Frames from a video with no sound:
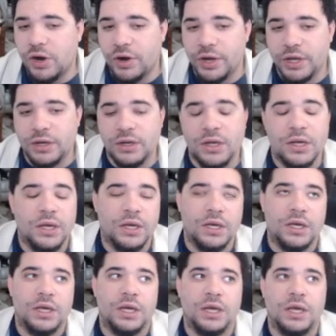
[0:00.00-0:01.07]
on it
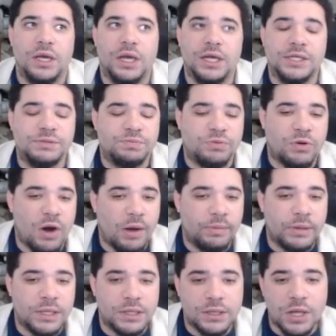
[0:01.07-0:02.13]
it's
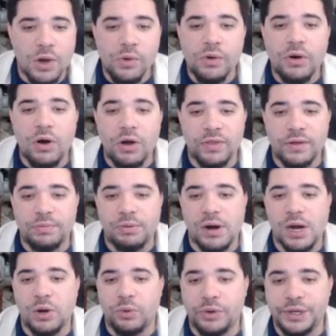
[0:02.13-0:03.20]
probably lower on the
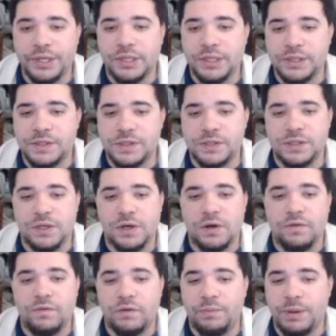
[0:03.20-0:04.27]
priority list
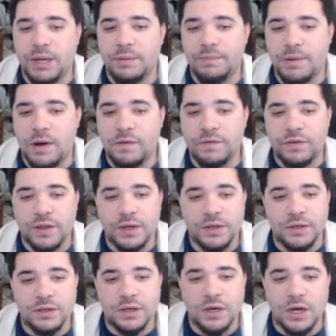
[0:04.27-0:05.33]
for being buffed
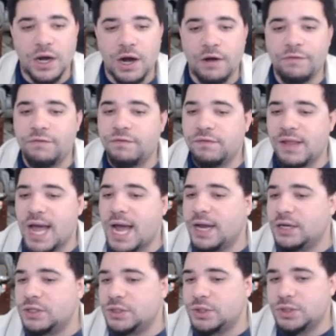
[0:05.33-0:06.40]
than a
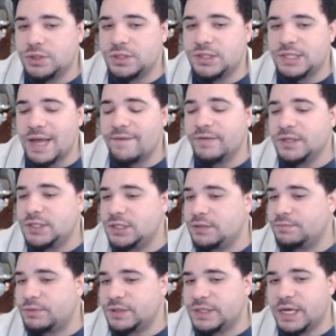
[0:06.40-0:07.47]
flat
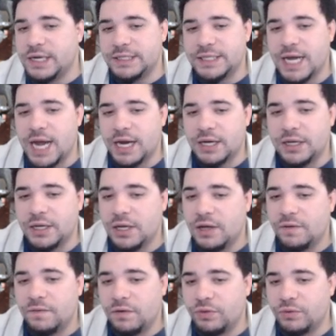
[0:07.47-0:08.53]
17% attack
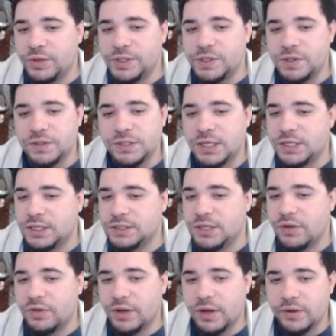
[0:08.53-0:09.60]
for three turns that does
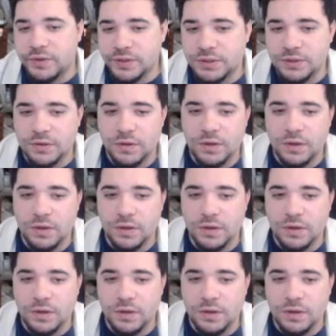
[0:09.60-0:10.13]
nothing else